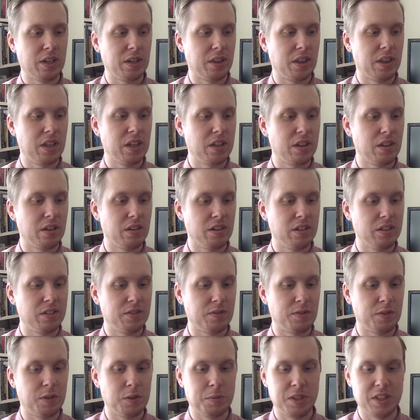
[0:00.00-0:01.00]
think there is
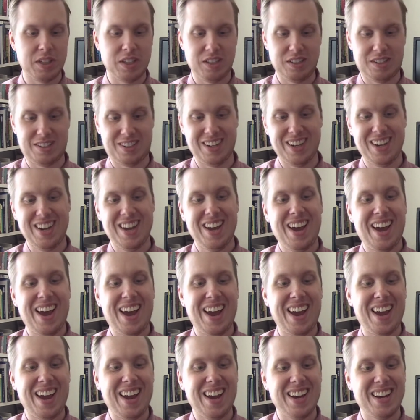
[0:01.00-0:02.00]
film in these.
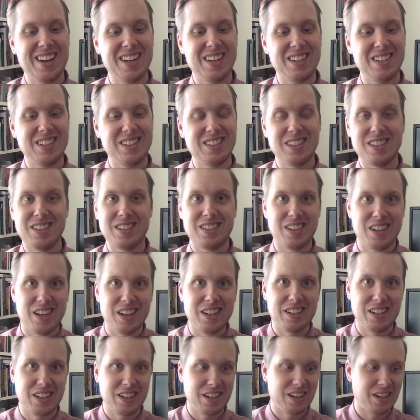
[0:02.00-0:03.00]
And
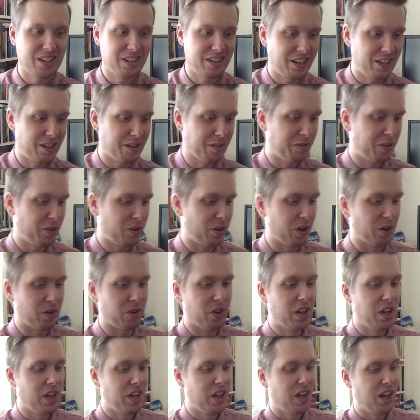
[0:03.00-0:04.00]
take your photo.
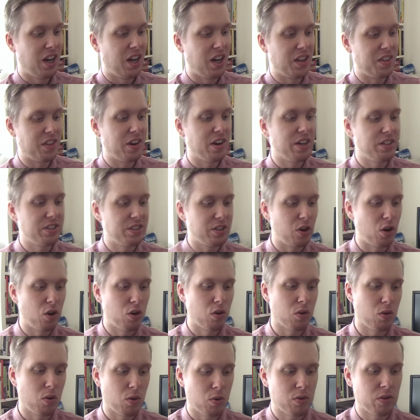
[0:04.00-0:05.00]
There is an
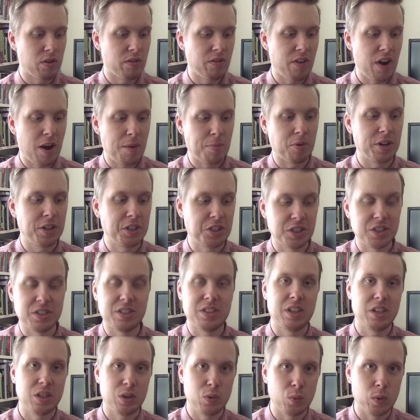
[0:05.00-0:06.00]
order of operations
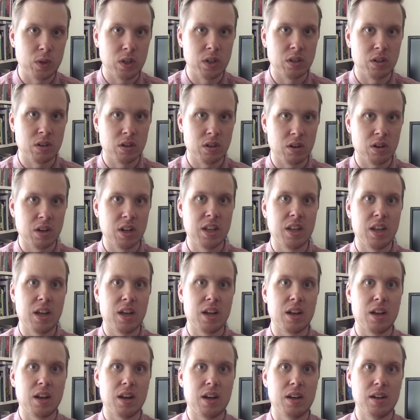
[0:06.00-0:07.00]
that you will learn and
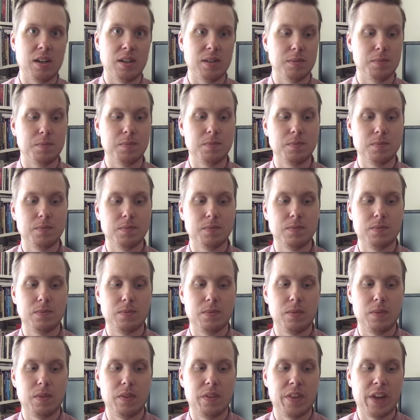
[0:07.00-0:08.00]

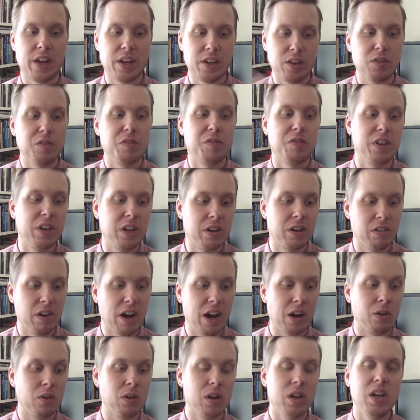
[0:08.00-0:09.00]
that you'll figure
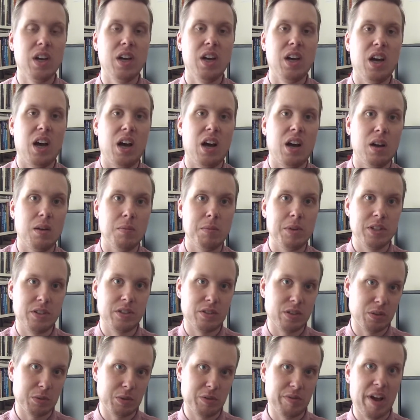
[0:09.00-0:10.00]
out in
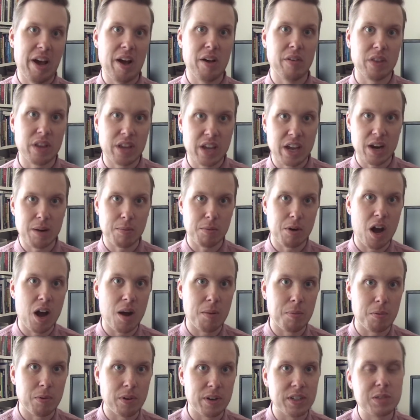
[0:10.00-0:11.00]
terms of how the camera
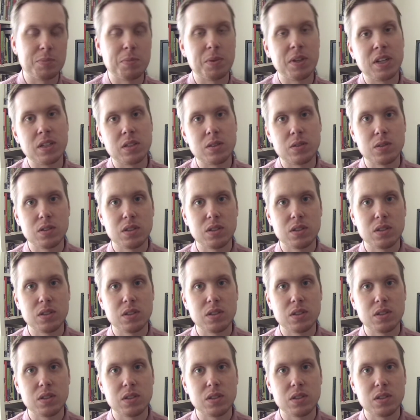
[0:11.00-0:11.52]
operates. But